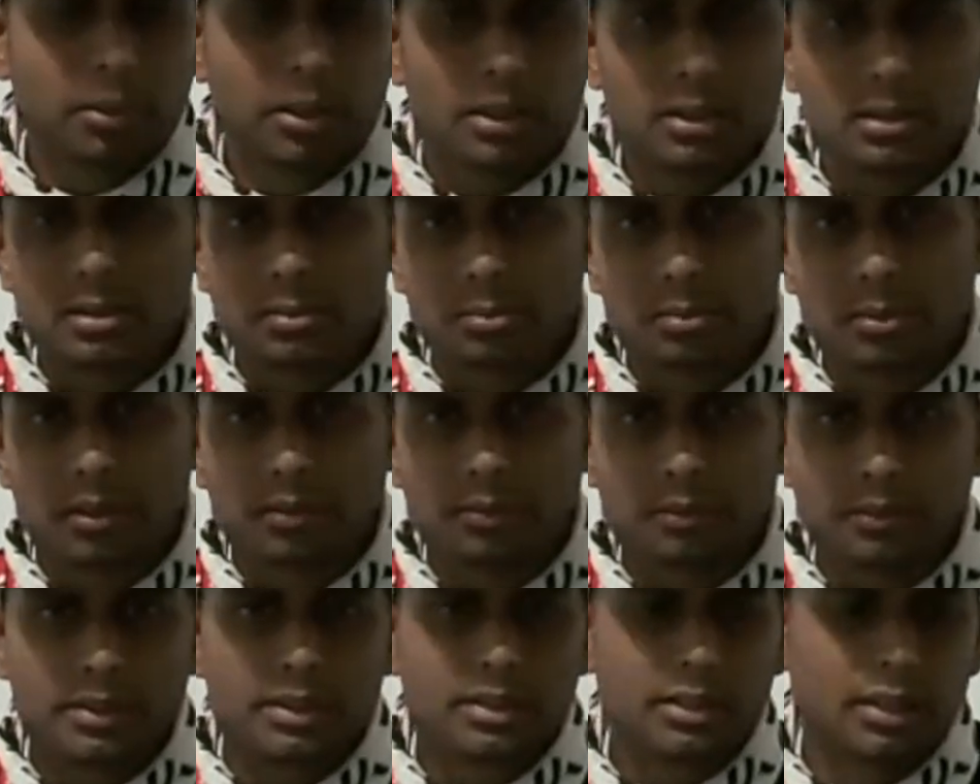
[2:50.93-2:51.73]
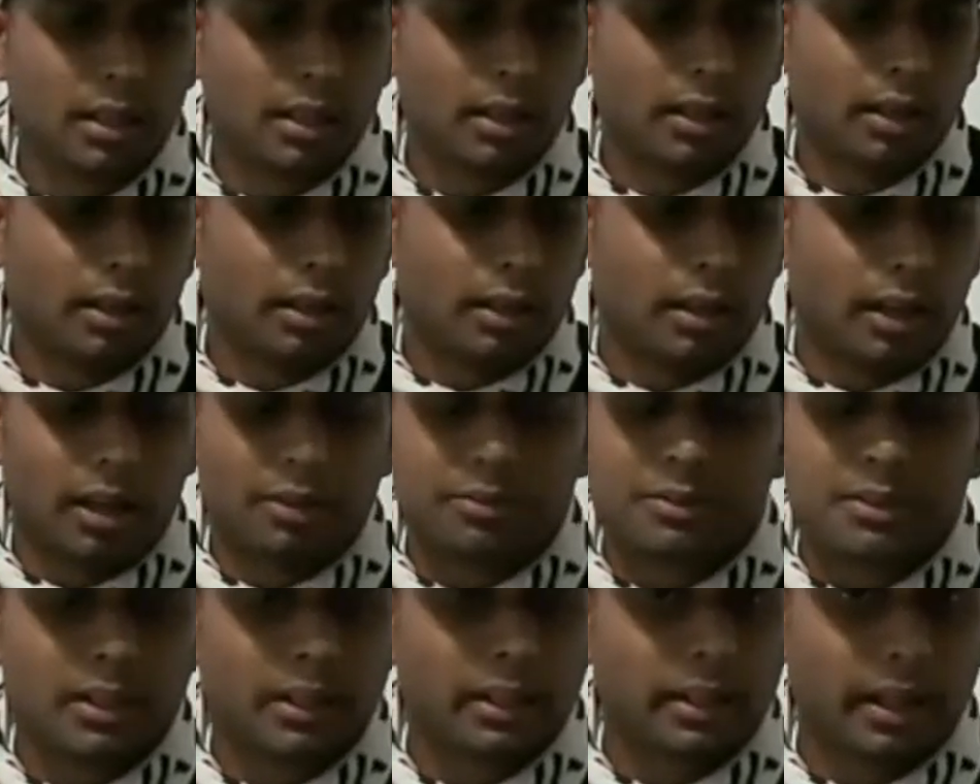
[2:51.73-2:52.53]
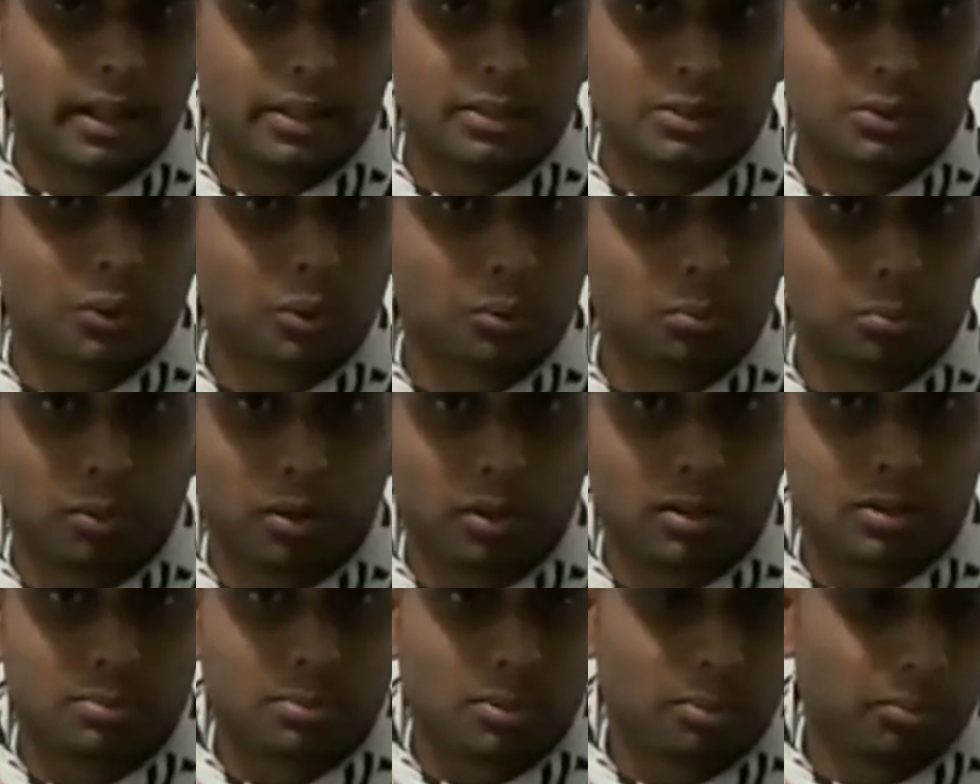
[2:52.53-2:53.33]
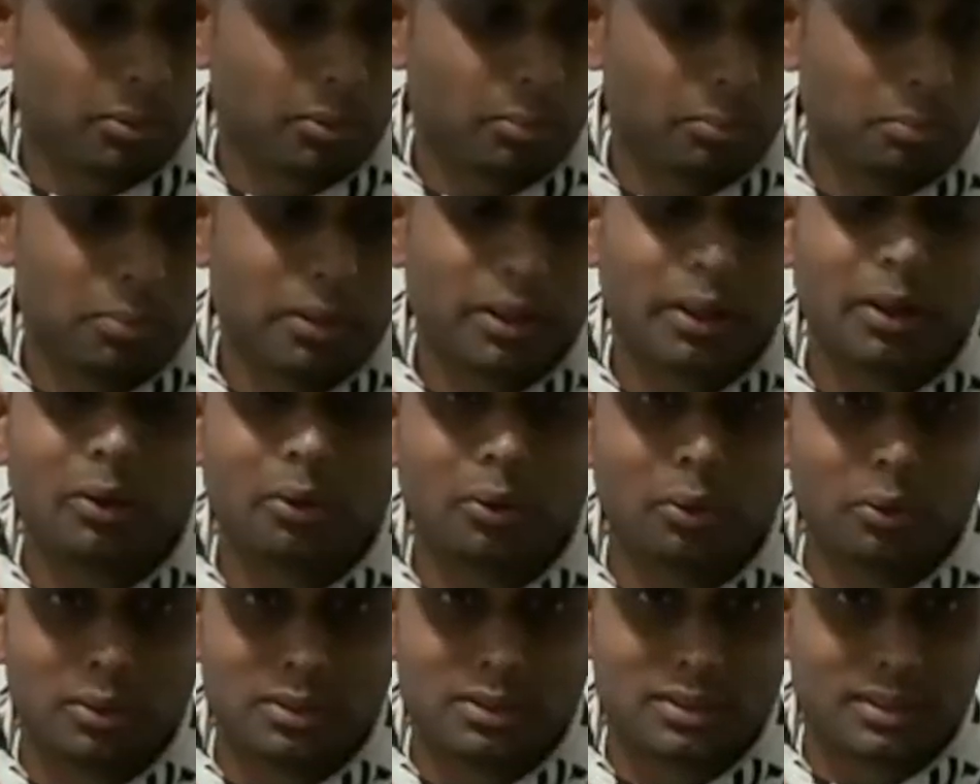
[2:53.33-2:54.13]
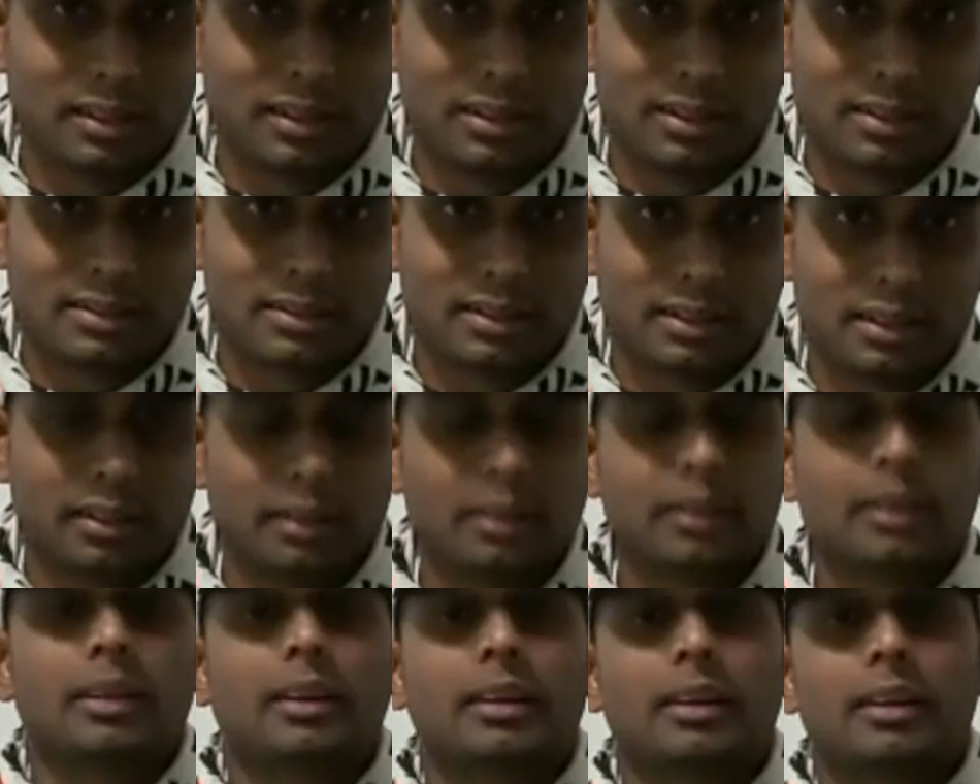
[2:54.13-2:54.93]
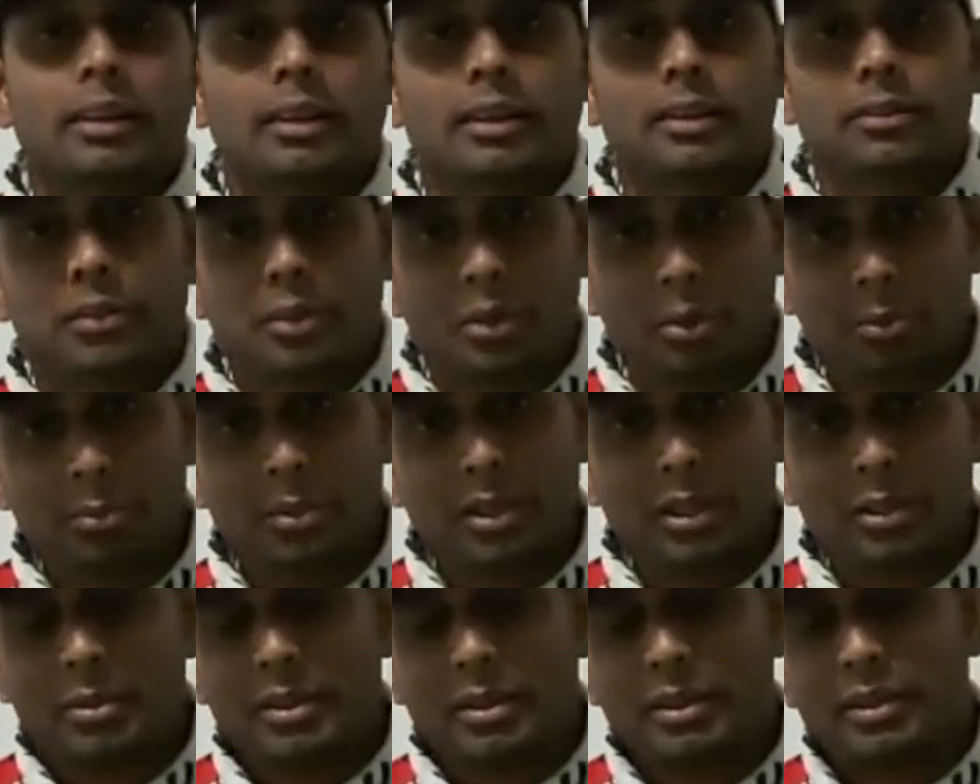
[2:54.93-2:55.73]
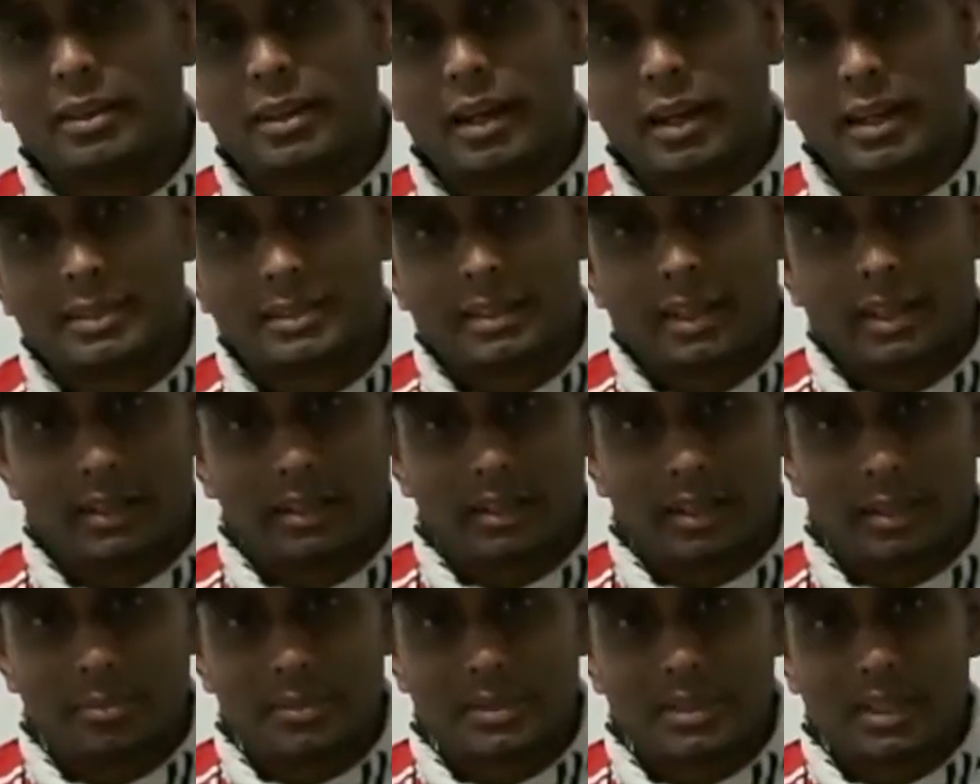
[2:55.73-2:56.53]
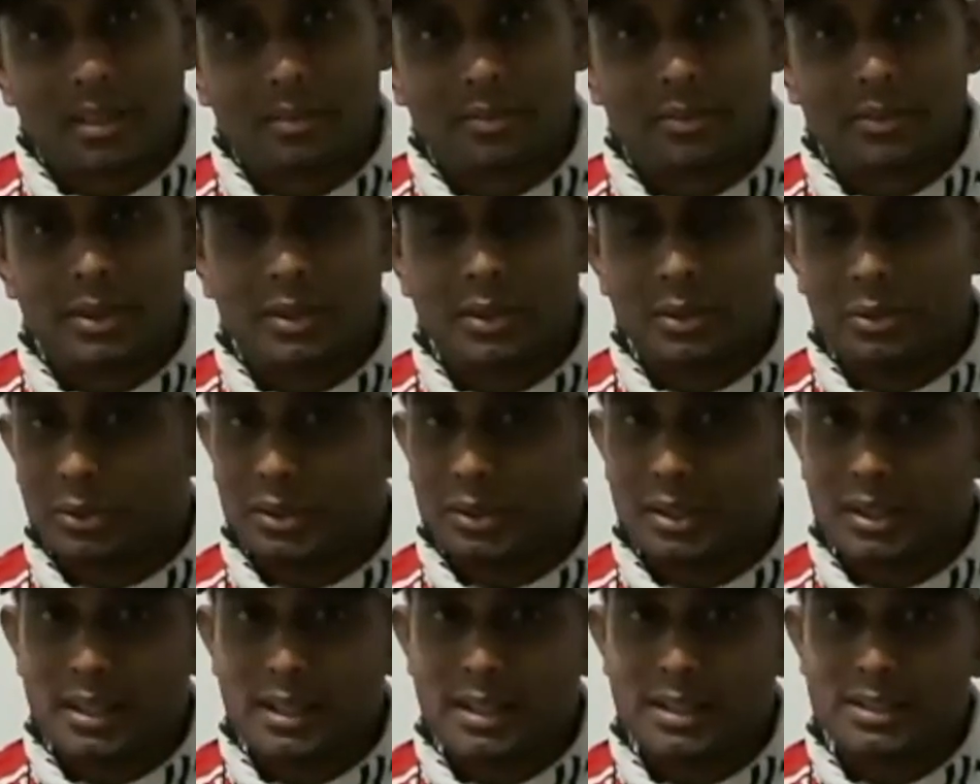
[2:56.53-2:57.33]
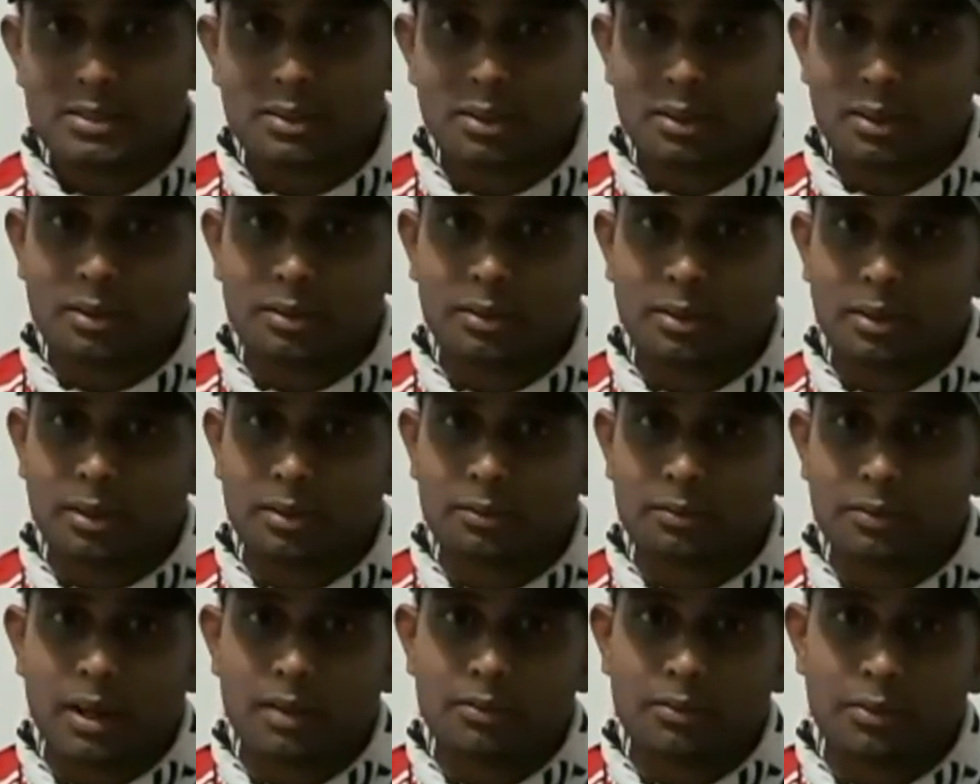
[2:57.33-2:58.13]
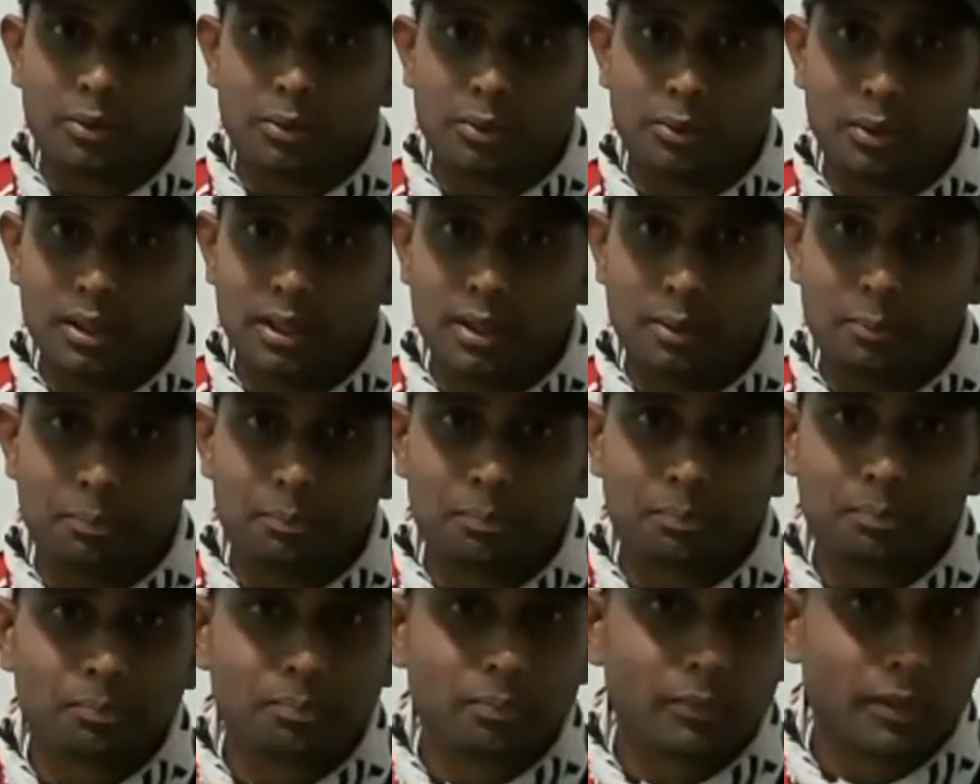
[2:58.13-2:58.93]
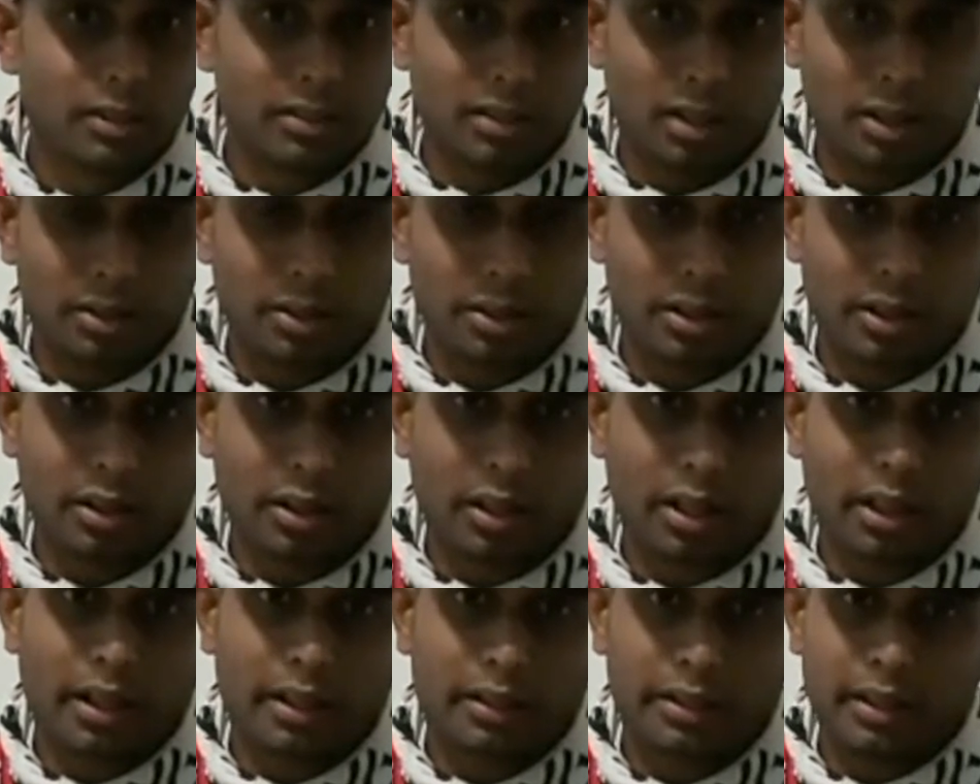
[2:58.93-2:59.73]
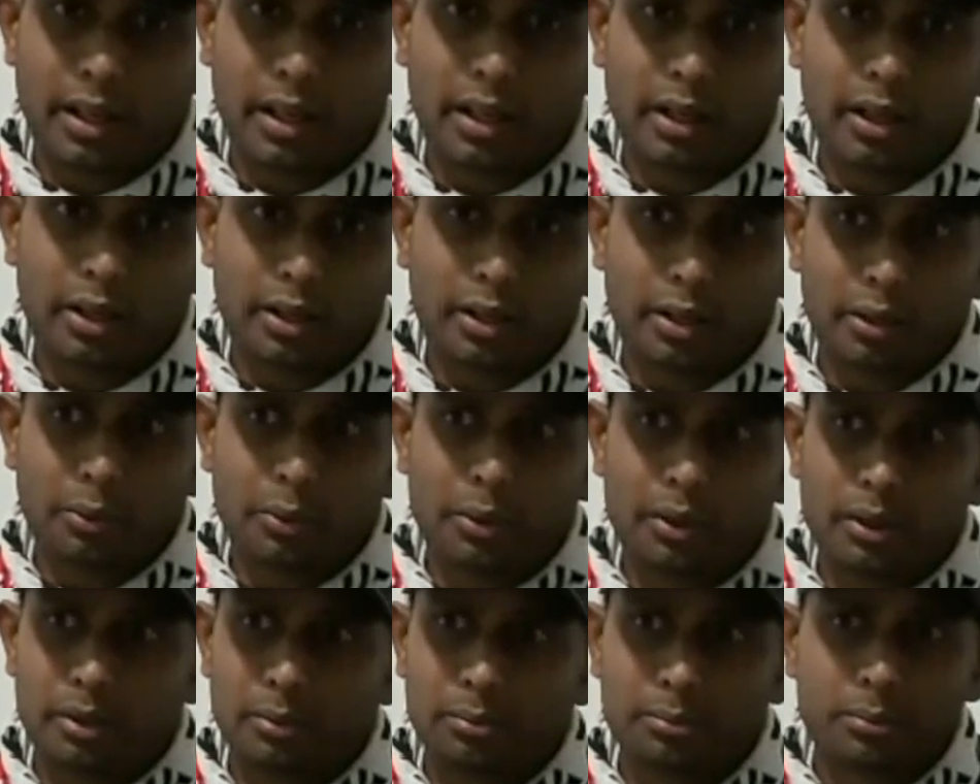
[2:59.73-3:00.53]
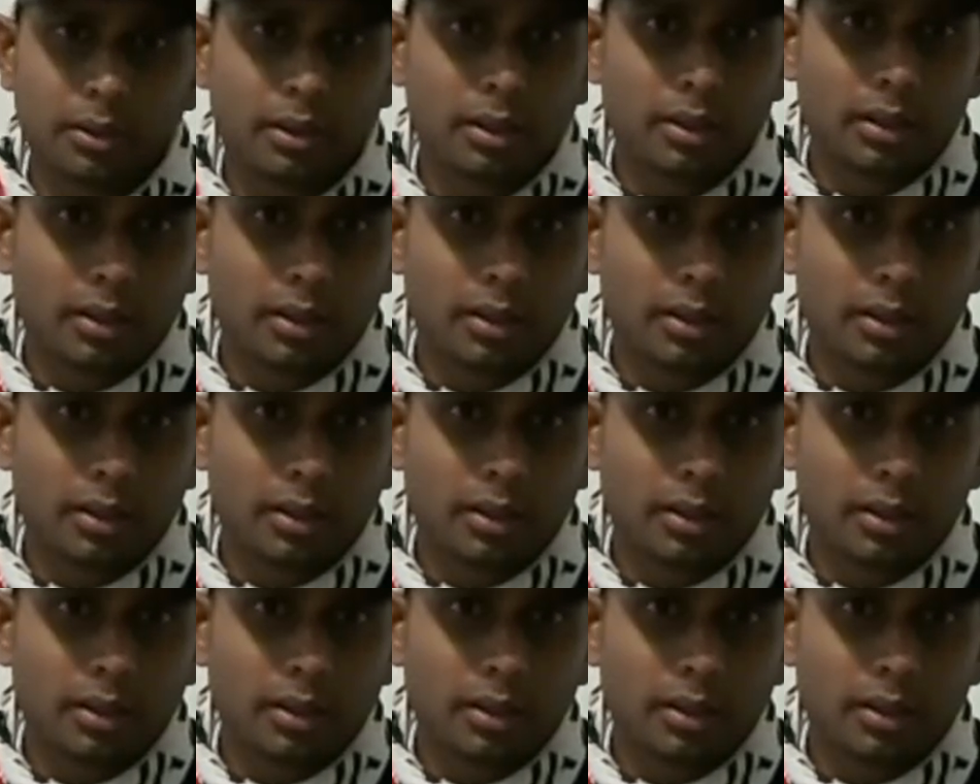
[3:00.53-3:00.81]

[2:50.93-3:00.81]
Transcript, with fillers: personal preference i've seen guys hook bronze bream on bigger hooks than this yeah if you don't believe me ask andre himself he he's on a on a 5 hoodlum down that on our